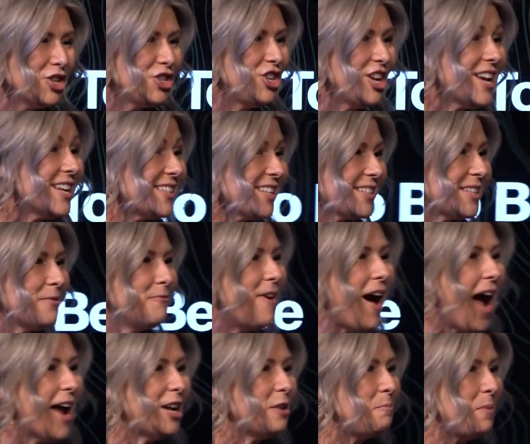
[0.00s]
Jesus
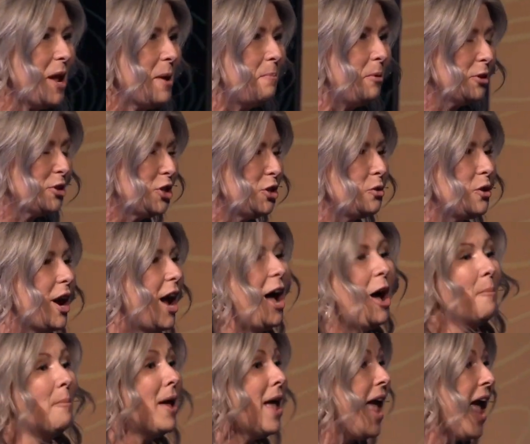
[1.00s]
invited people to
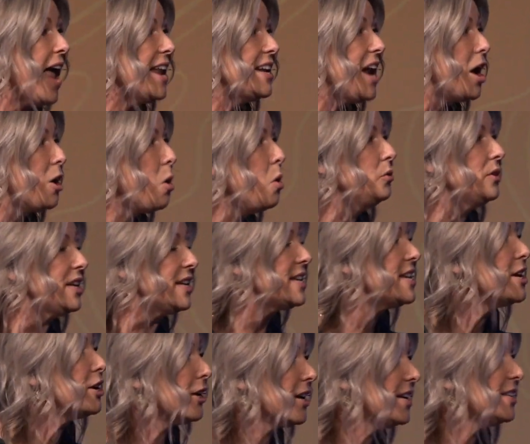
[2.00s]
come and not only
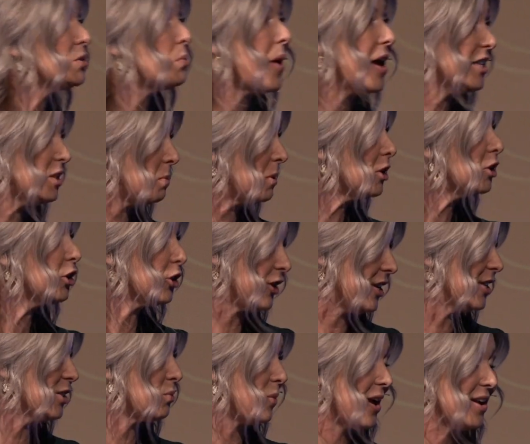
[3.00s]
hear his ways, but
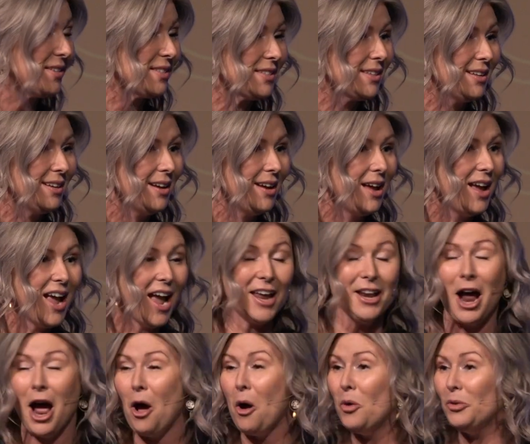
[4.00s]
learn his ways.
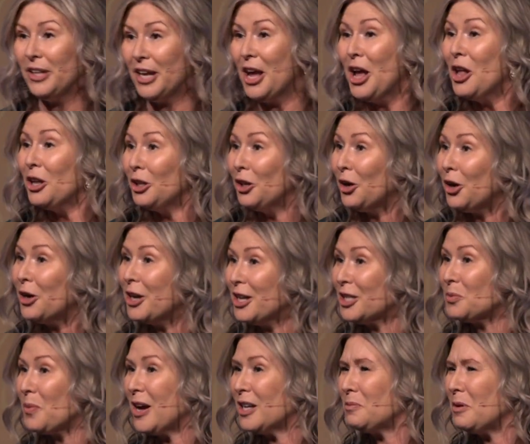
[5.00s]
And not only learn
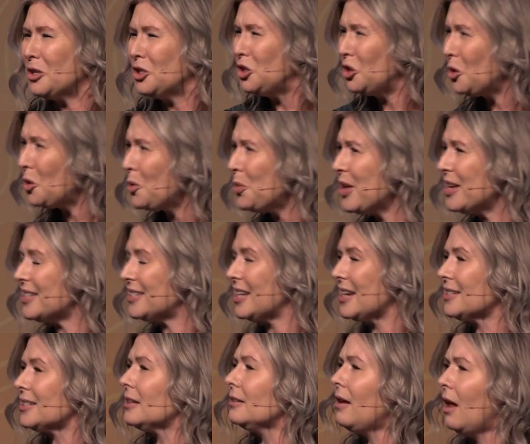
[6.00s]
his ways, but do these
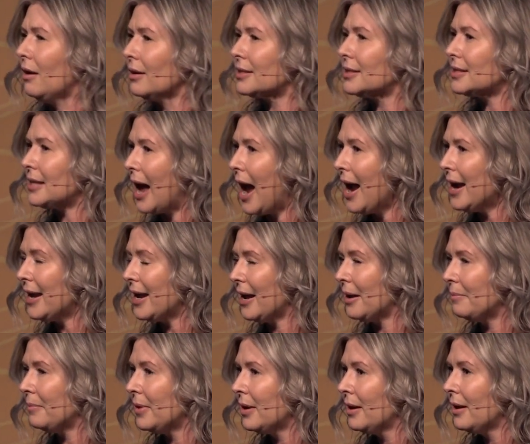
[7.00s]
things alongside
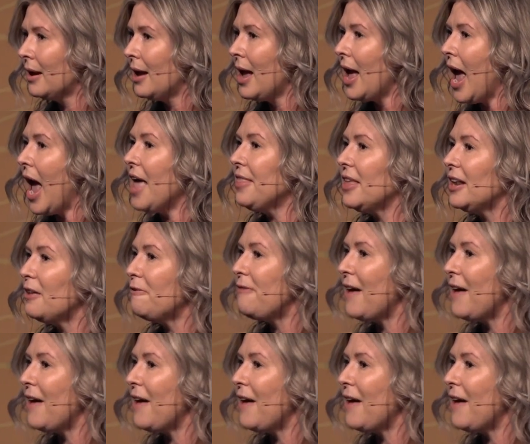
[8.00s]
him, and then